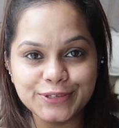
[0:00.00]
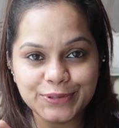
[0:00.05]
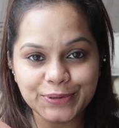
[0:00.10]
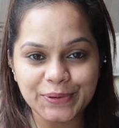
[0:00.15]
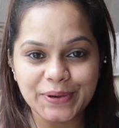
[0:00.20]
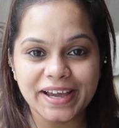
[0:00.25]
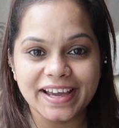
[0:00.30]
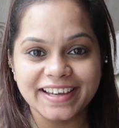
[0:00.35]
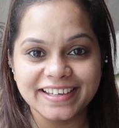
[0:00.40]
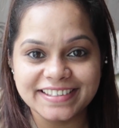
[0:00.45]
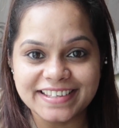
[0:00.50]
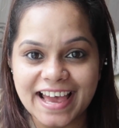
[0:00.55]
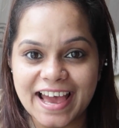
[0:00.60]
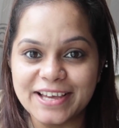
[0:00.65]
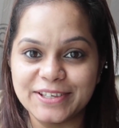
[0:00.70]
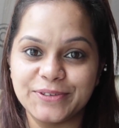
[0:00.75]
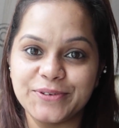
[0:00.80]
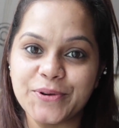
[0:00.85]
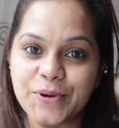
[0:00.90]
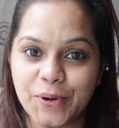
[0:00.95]
so guys
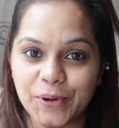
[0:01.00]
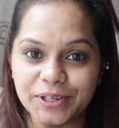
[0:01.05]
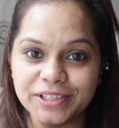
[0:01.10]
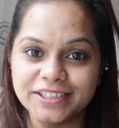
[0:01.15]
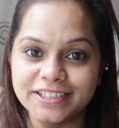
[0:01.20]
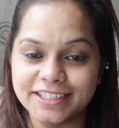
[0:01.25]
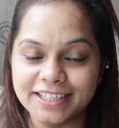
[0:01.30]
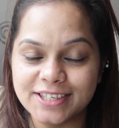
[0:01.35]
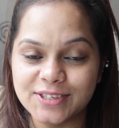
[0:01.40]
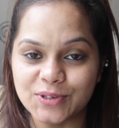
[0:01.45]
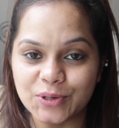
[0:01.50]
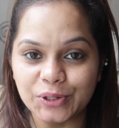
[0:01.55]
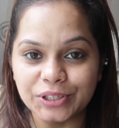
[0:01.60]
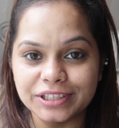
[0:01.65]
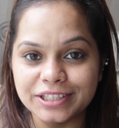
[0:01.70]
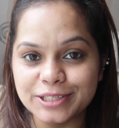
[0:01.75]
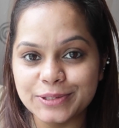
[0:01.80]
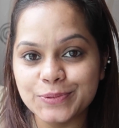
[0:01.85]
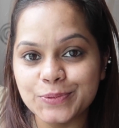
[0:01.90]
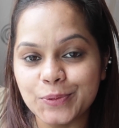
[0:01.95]
as you all just saw
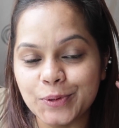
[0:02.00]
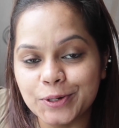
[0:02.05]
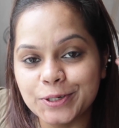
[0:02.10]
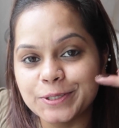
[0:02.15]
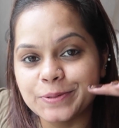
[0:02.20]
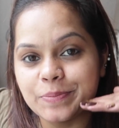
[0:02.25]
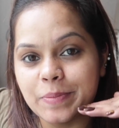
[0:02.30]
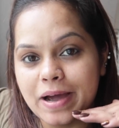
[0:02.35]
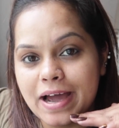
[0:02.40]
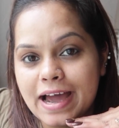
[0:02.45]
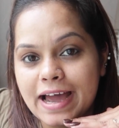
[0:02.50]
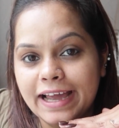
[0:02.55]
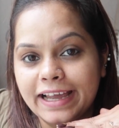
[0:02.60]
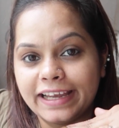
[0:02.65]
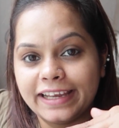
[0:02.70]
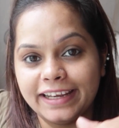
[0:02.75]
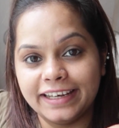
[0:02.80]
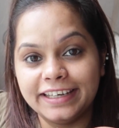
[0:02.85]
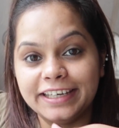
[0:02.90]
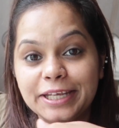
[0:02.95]
this was
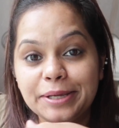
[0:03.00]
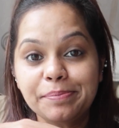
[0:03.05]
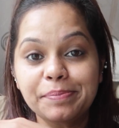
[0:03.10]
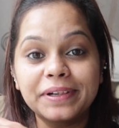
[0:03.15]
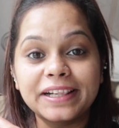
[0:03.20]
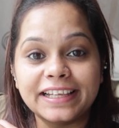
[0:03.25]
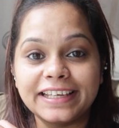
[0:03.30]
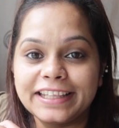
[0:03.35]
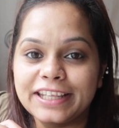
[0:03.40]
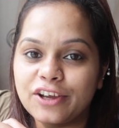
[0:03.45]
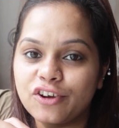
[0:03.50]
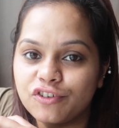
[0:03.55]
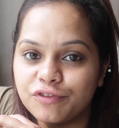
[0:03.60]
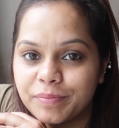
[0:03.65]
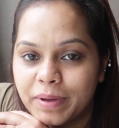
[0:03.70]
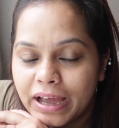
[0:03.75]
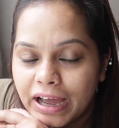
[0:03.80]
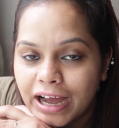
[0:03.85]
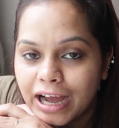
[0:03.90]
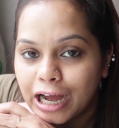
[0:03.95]
my deep cleaning of
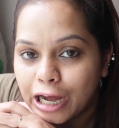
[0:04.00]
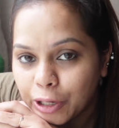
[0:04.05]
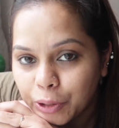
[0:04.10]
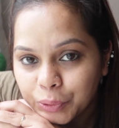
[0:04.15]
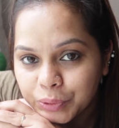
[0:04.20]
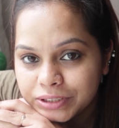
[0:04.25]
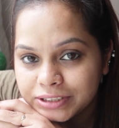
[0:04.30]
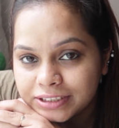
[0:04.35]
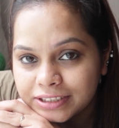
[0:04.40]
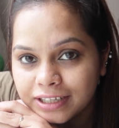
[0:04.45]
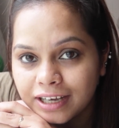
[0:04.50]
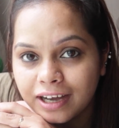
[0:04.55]
my house